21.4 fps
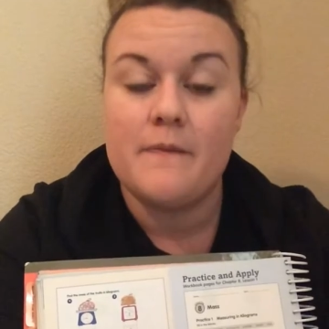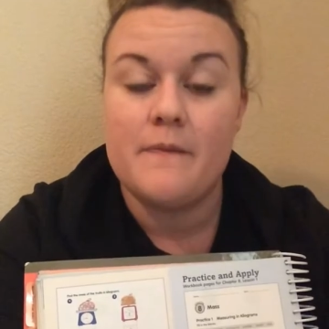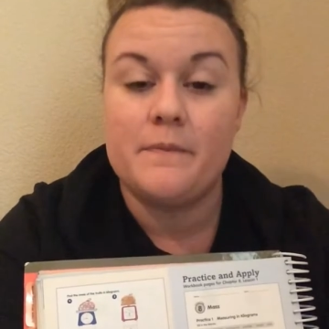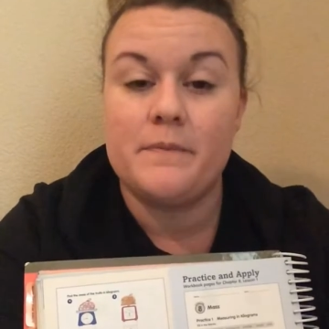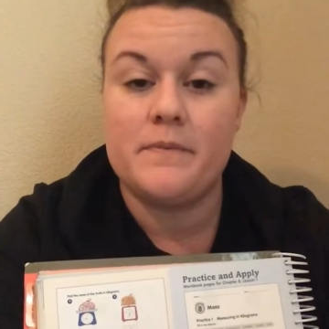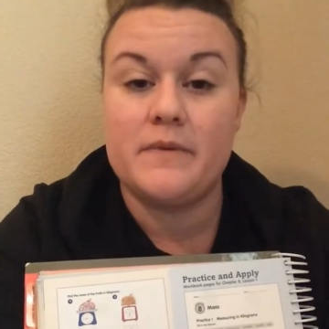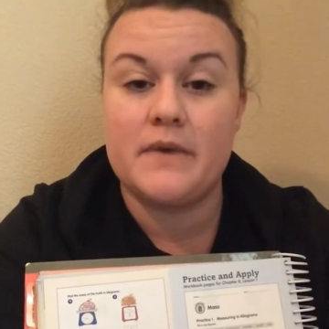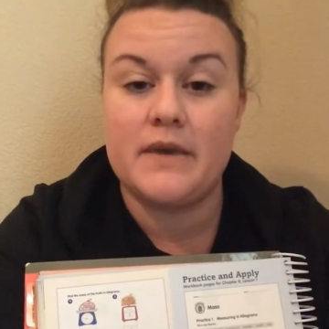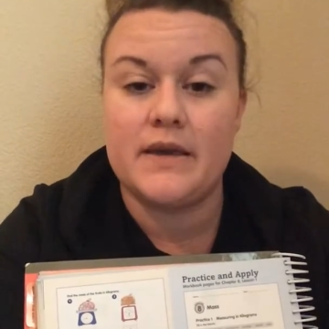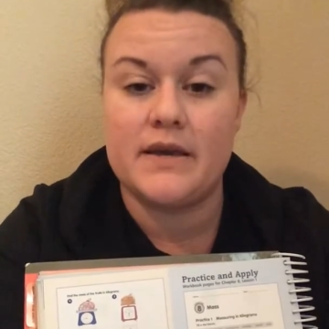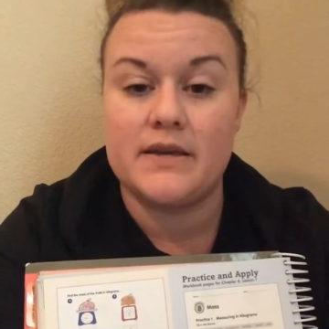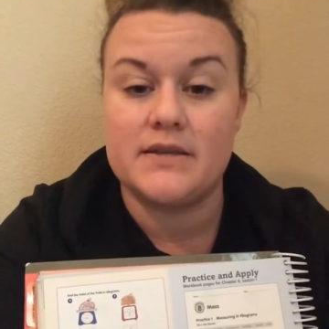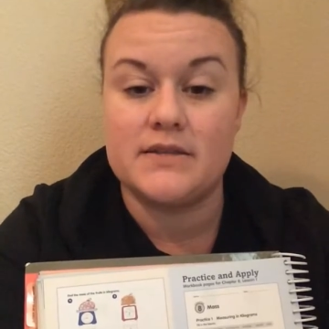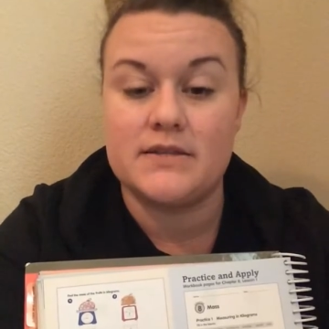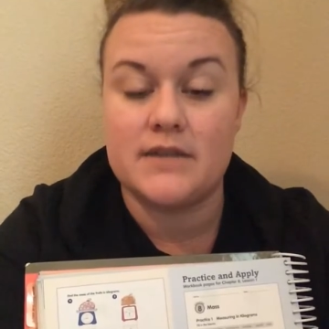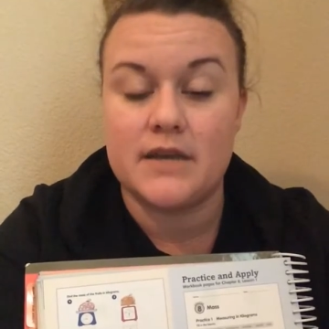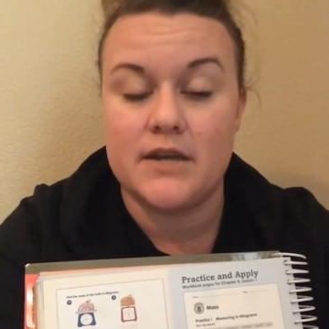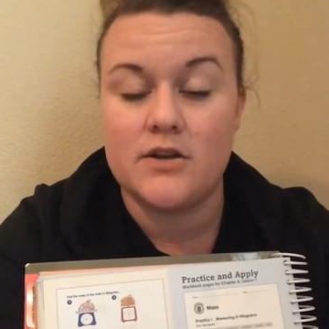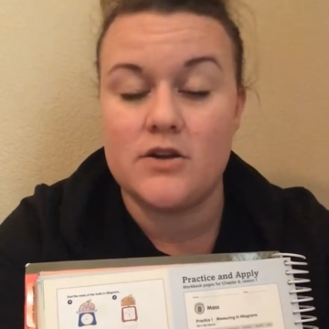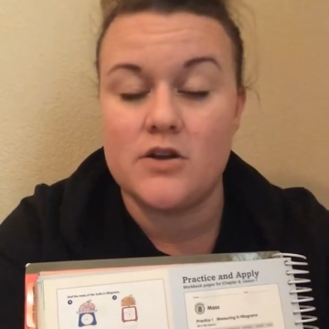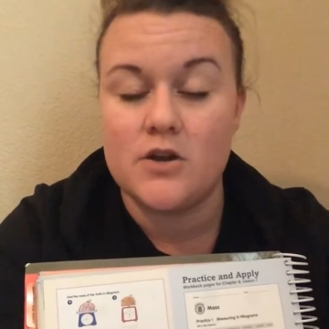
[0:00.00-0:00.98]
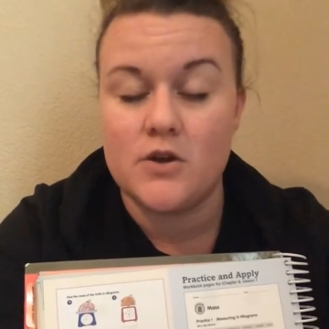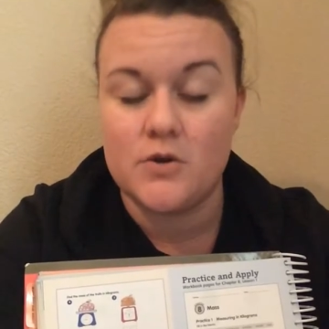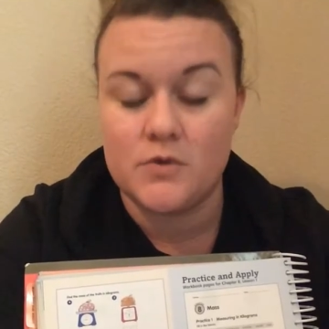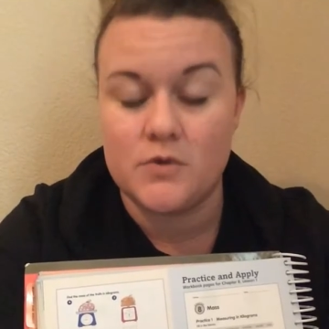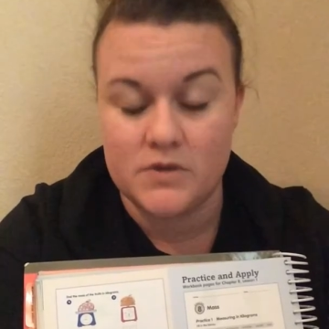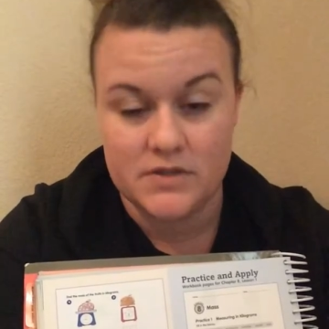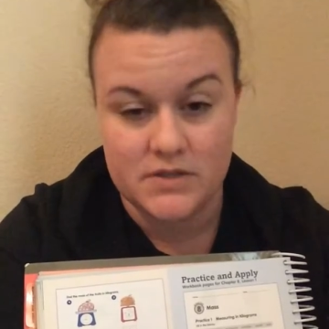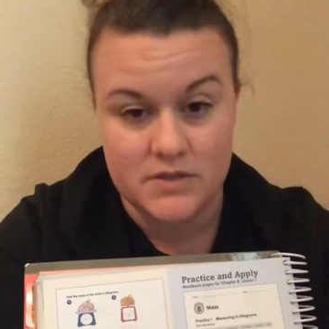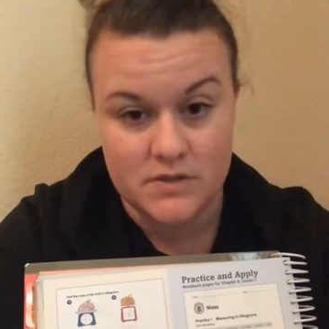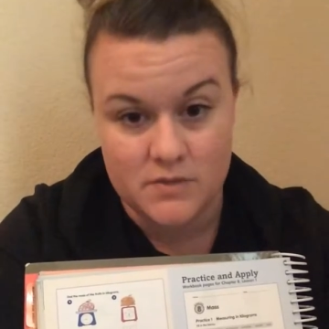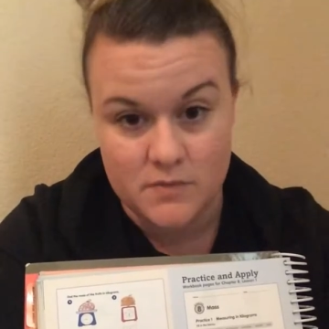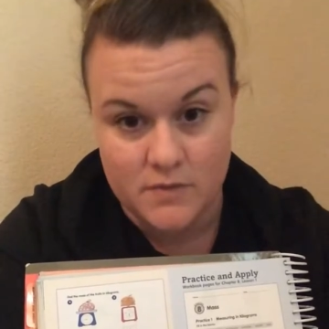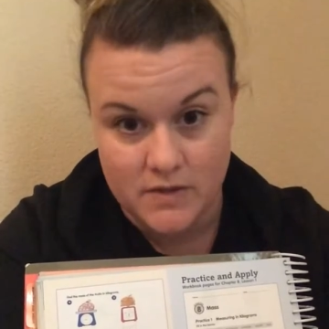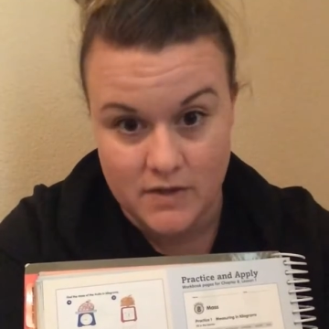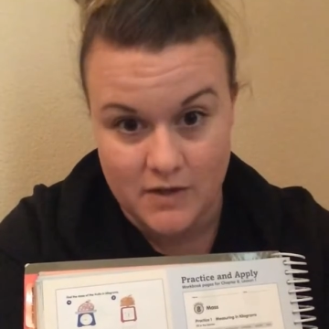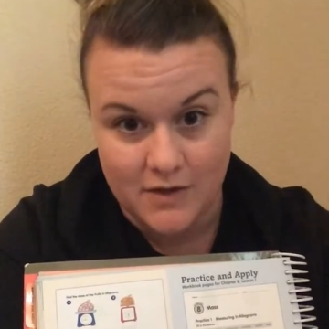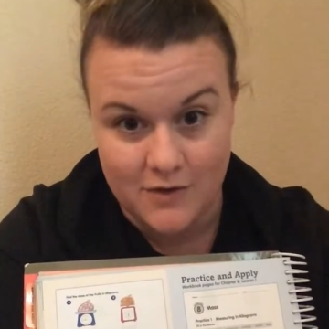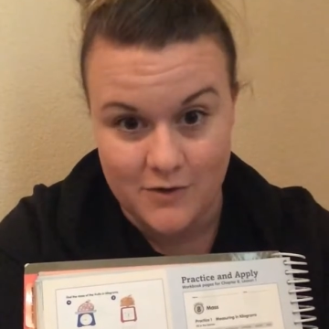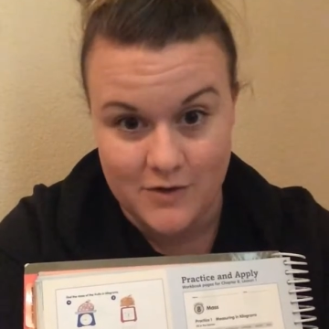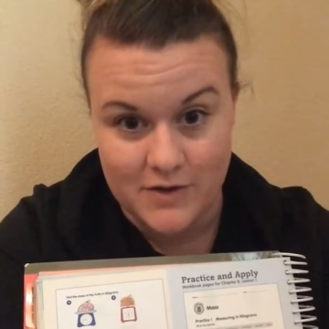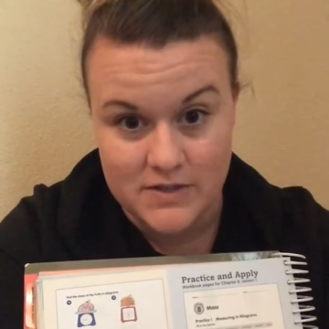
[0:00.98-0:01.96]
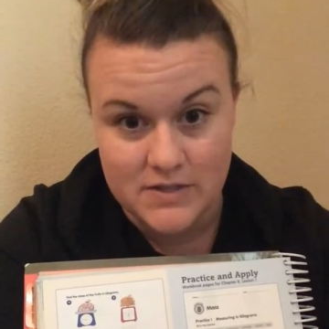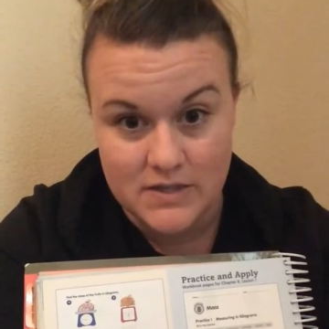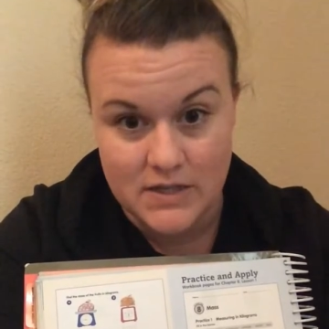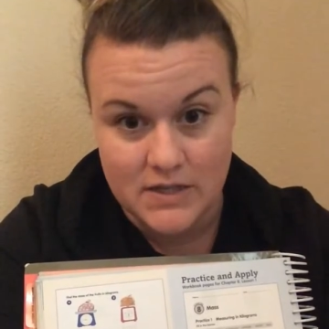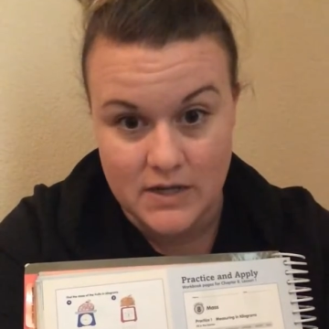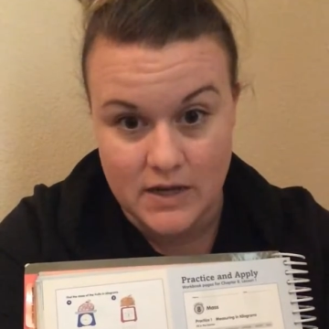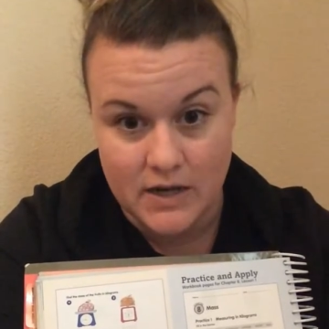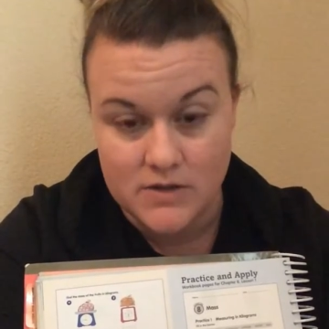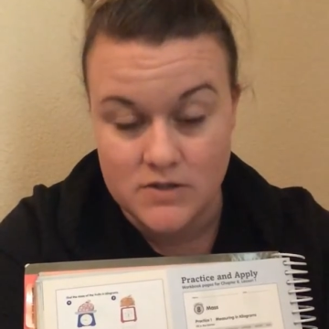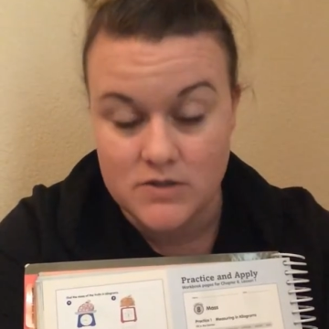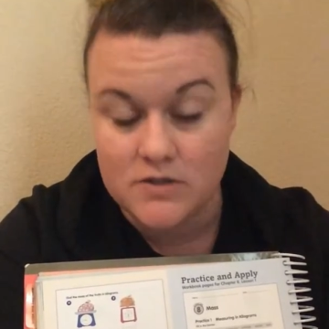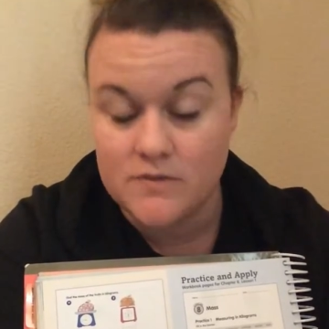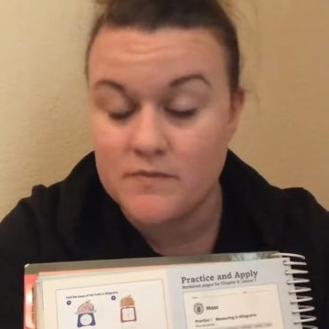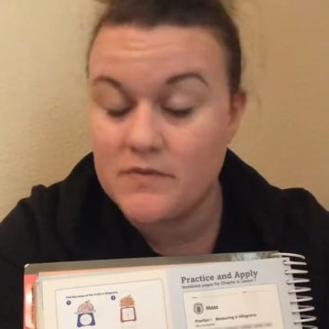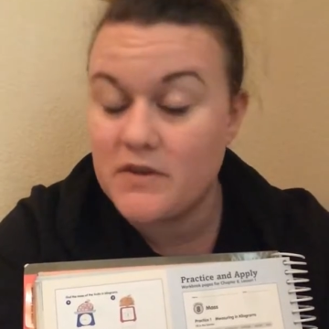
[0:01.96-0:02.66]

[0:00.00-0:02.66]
because I know this is one that you guys can handle.